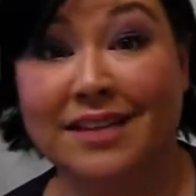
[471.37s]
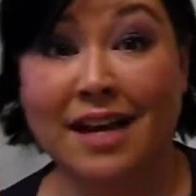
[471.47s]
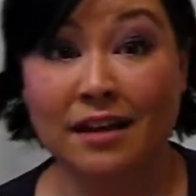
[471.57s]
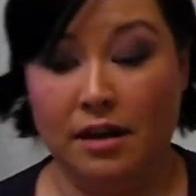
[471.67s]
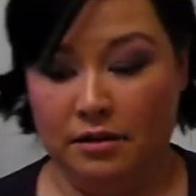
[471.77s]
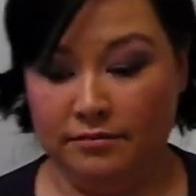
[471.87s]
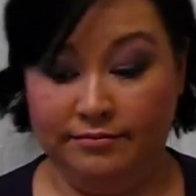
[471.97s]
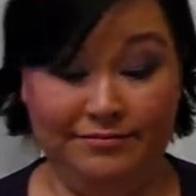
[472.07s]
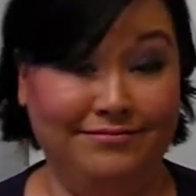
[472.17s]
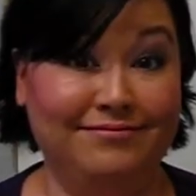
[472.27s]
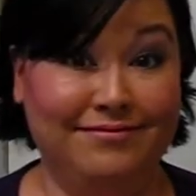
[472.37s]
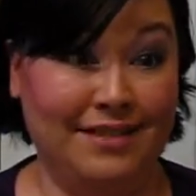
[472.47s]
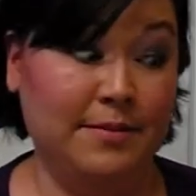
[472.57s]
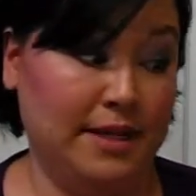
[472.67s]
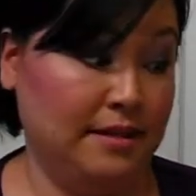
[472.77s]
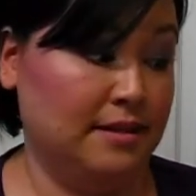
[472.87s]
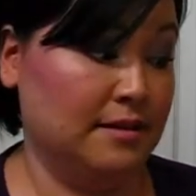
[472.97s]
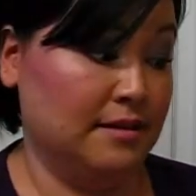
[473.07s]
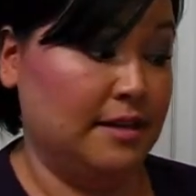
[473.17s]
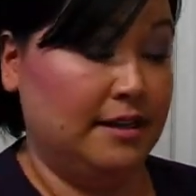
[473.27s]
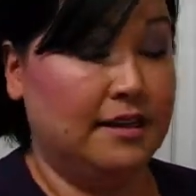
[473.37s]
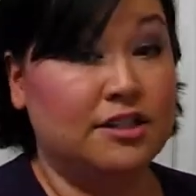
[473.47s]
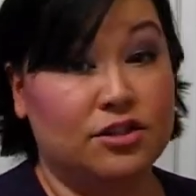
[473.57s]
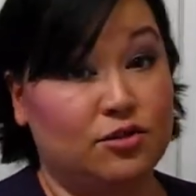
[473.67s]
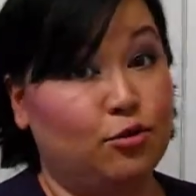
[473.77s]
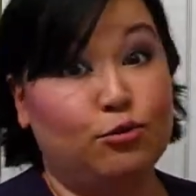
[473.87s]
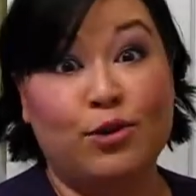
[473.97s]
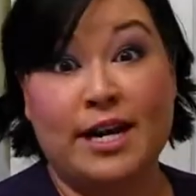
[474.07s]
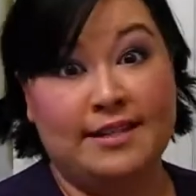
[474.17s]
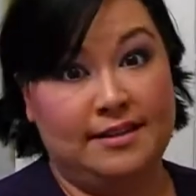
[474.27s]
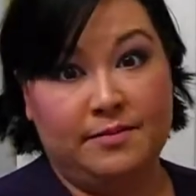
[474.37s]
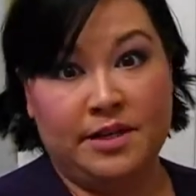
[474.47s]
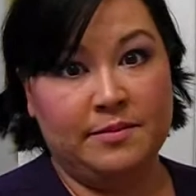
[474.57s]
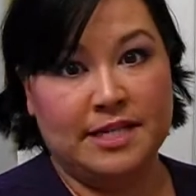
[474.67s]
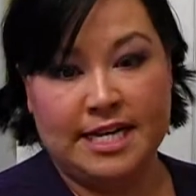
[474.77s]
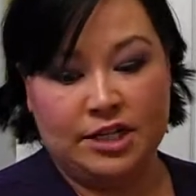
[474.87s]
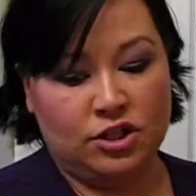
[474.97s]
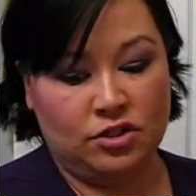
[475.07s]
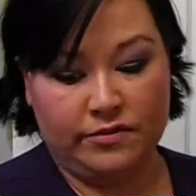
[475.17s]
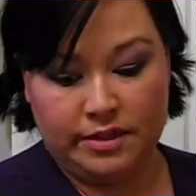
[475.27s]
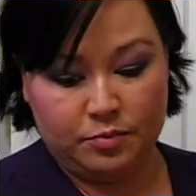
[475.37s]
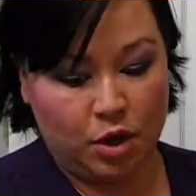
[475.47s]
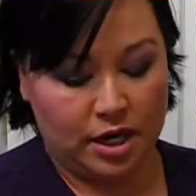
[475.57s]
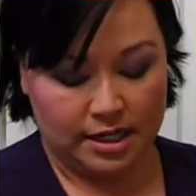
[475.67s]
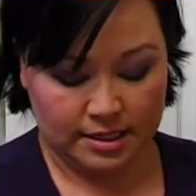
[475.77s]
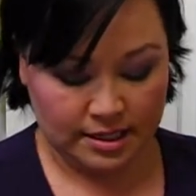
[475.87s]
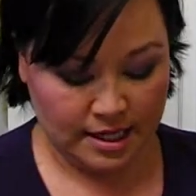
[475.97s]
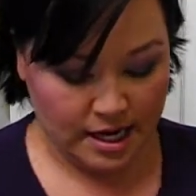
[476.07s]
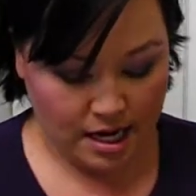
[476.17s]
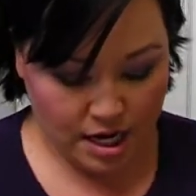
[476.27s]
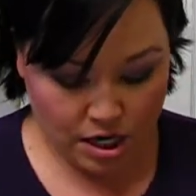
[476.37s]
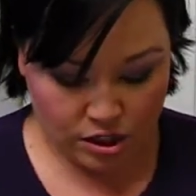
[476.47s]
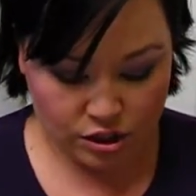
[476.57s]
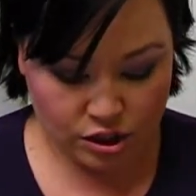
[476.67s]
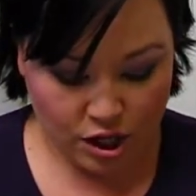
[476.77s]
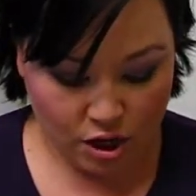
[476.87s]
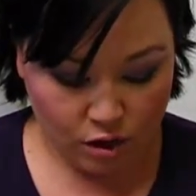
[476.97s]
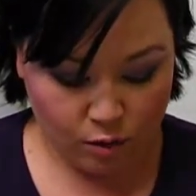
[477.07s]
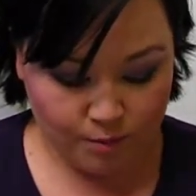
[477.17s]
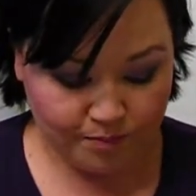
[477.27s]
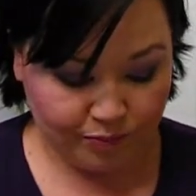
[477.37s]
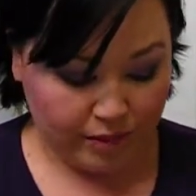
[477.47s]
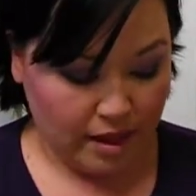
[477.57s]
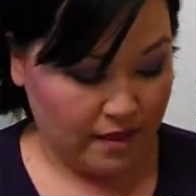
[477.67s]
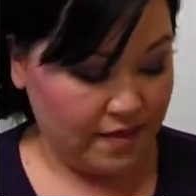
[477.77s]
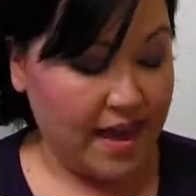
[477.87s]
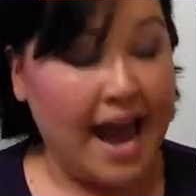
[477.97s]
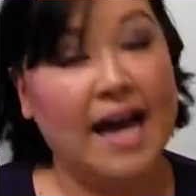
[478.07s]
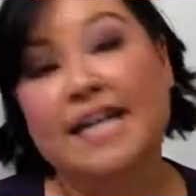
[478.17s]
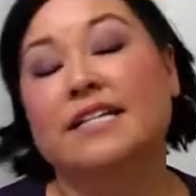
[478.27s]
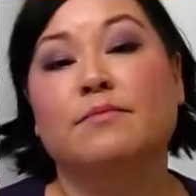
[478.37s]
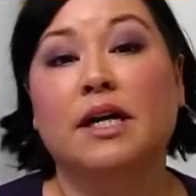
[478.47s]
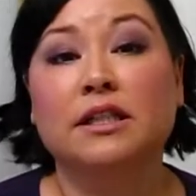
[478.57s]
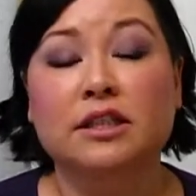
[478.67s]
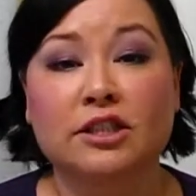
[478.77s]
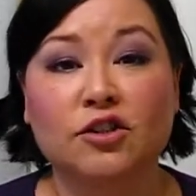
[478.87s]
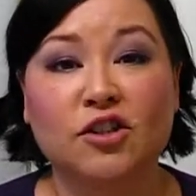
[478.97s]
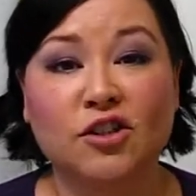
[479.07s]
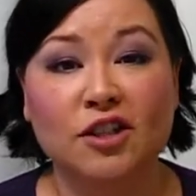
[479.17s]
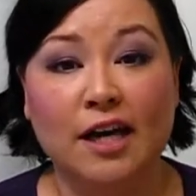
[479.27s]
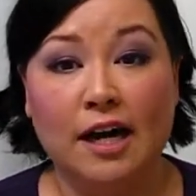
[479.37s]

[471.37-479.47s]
hello. I mean, it's like, it's crazy the pigmentation on these products. So, that is my little